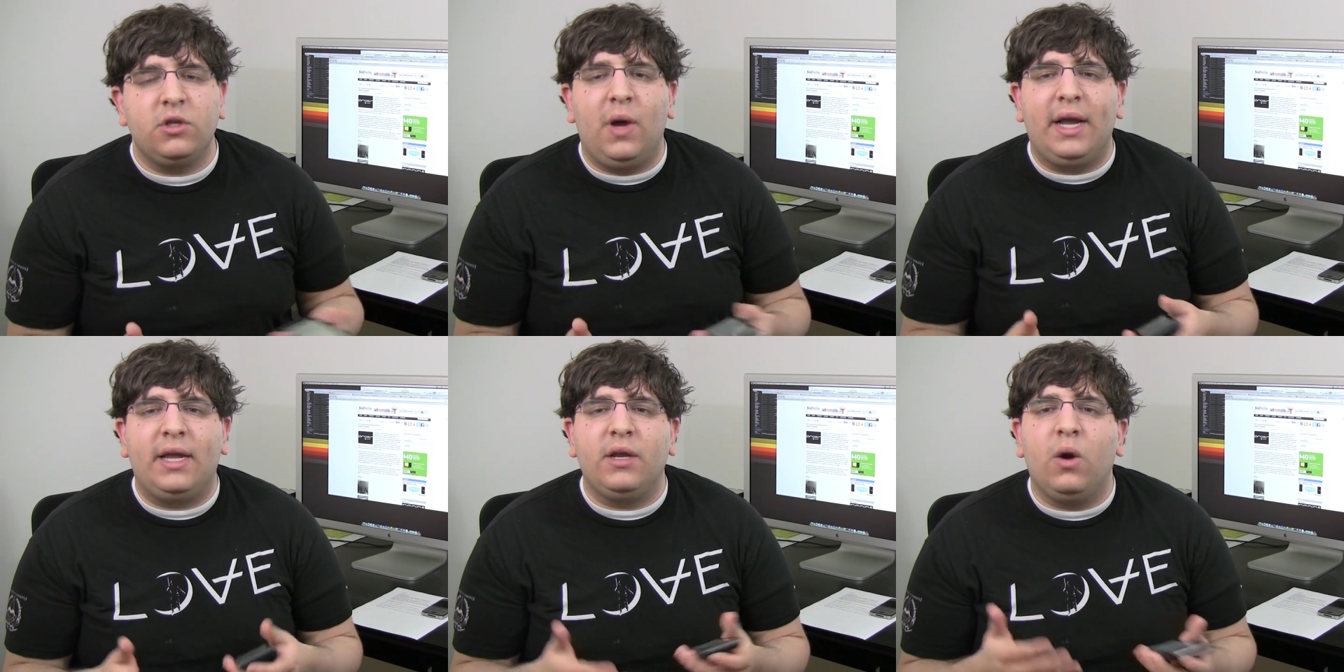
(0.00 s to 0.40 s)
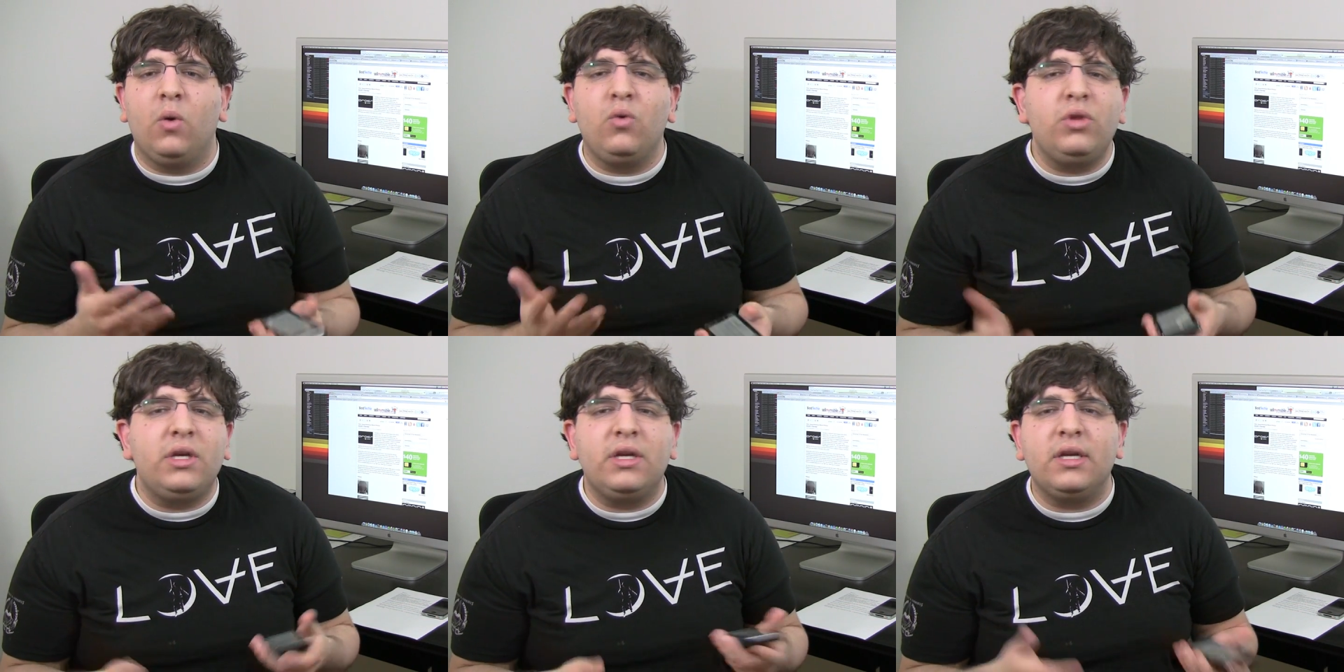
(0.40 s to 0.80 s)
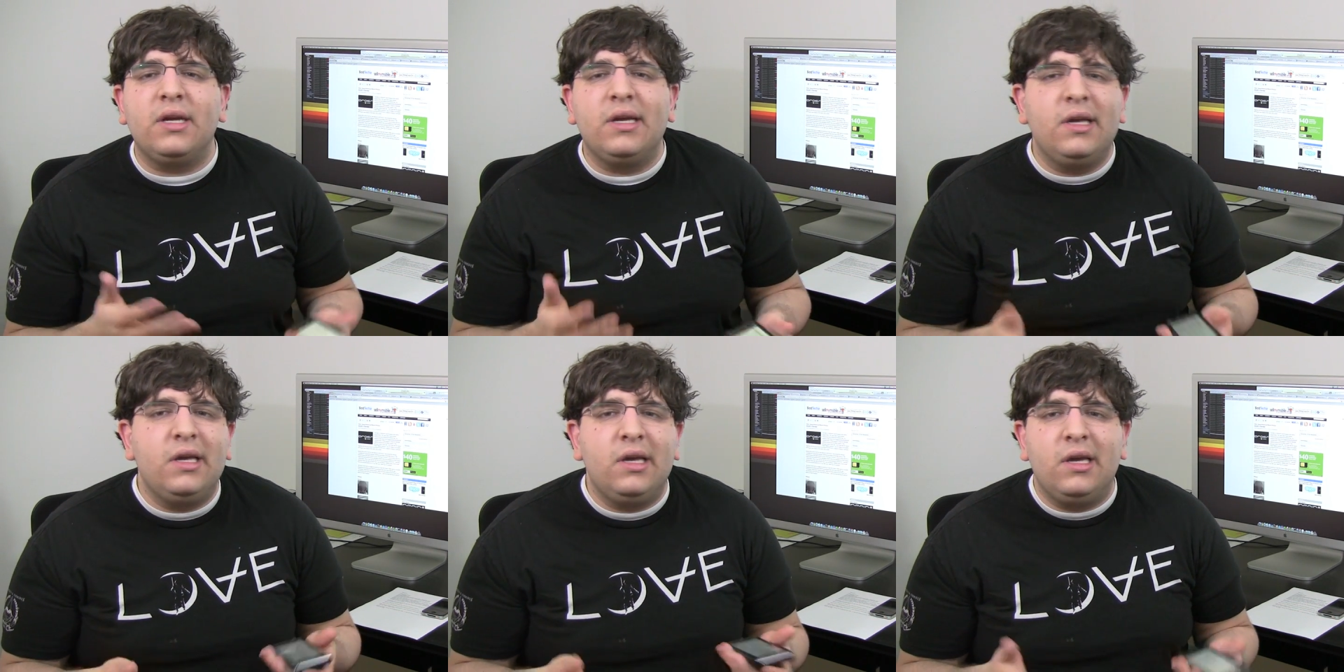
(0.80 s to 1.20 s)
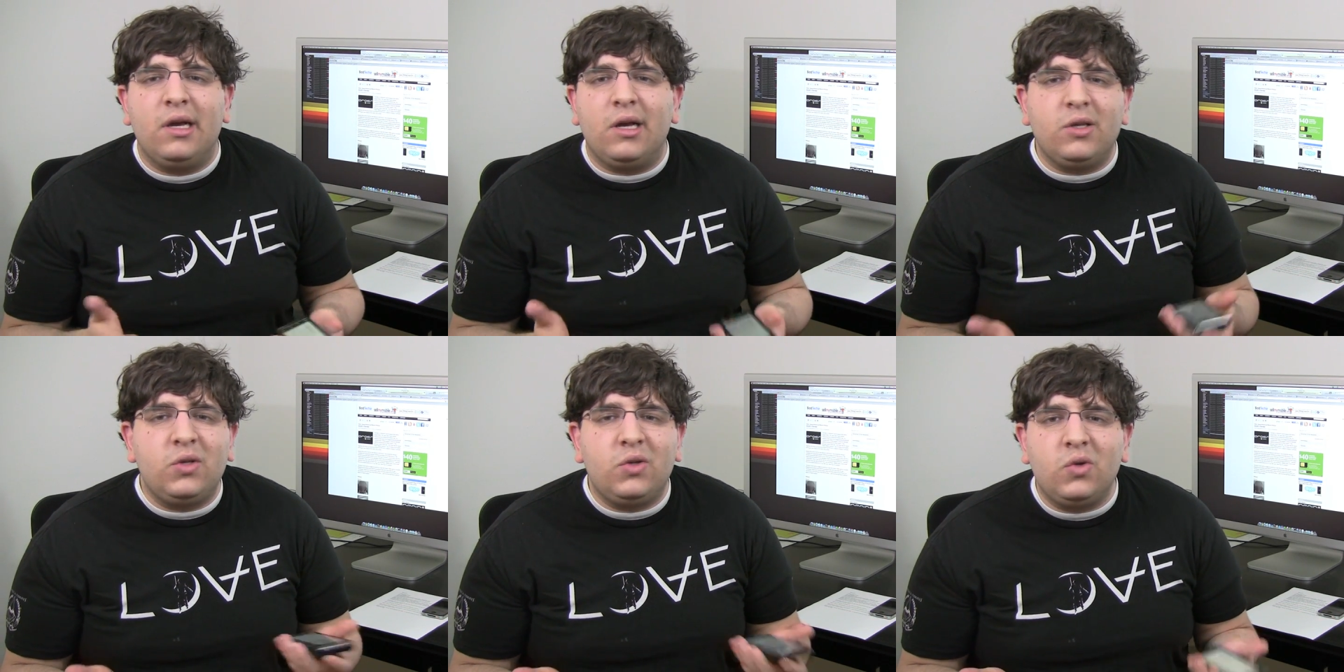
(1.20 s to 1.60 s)
so I can only
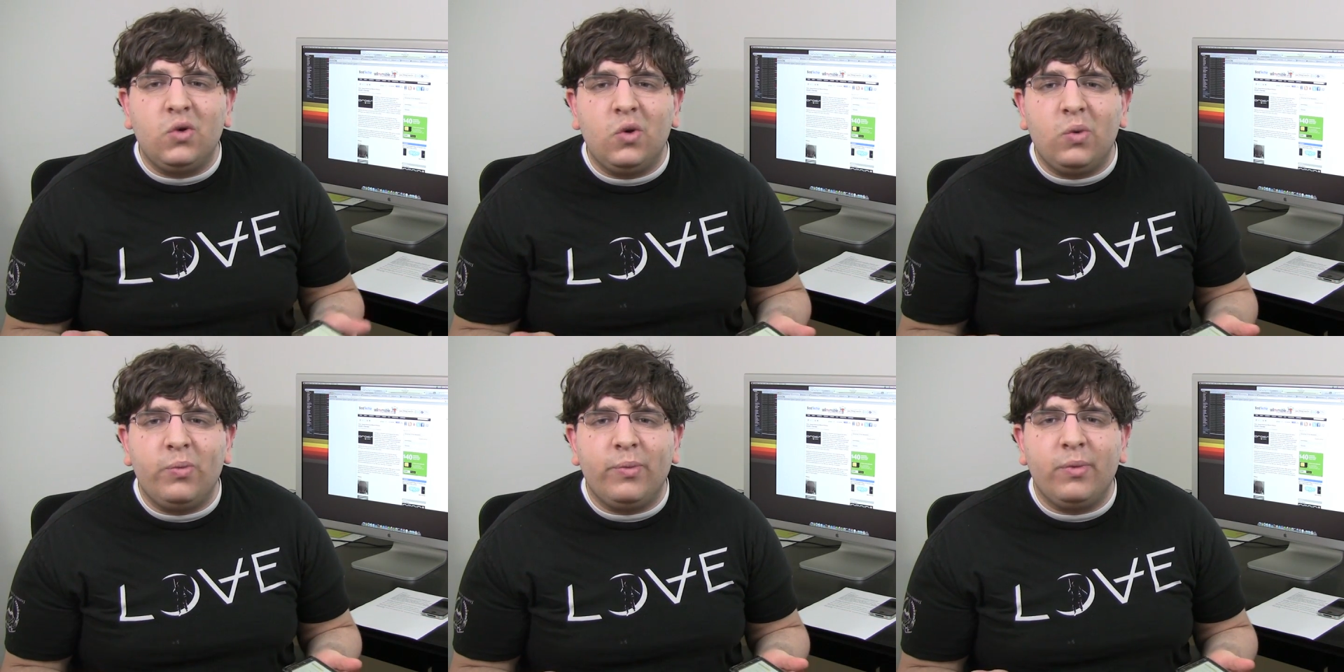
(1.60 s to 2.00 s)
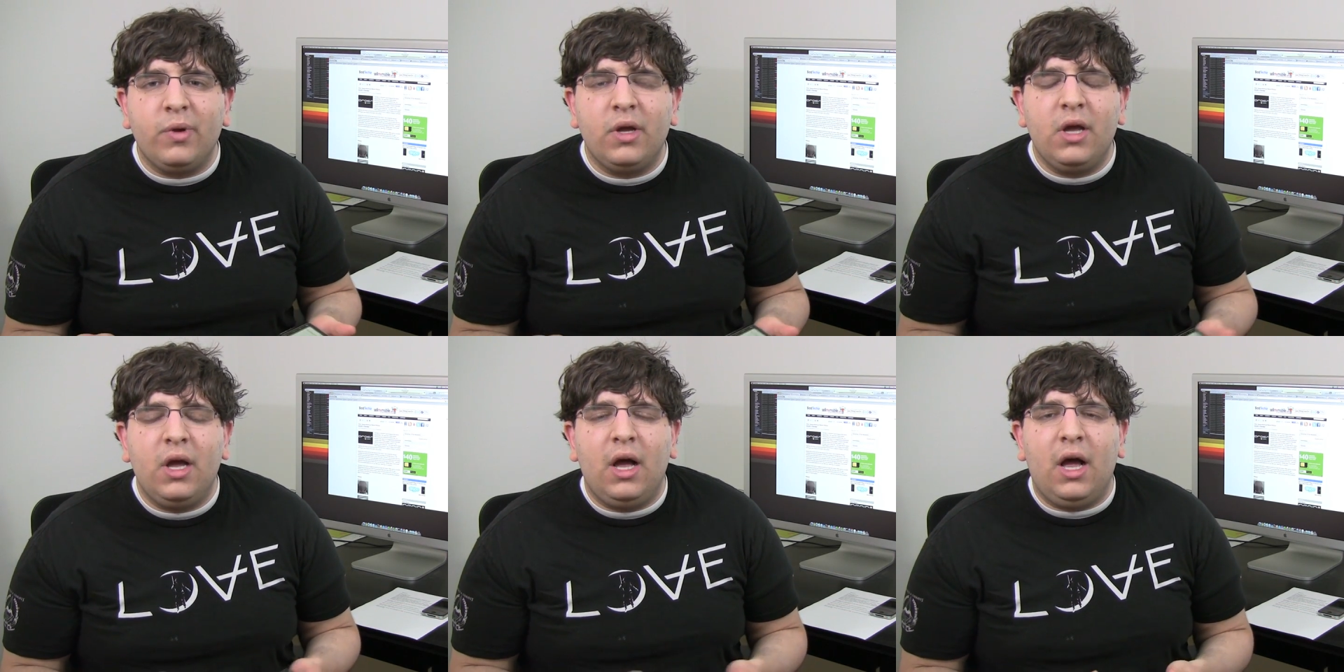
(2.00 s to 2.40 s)
assume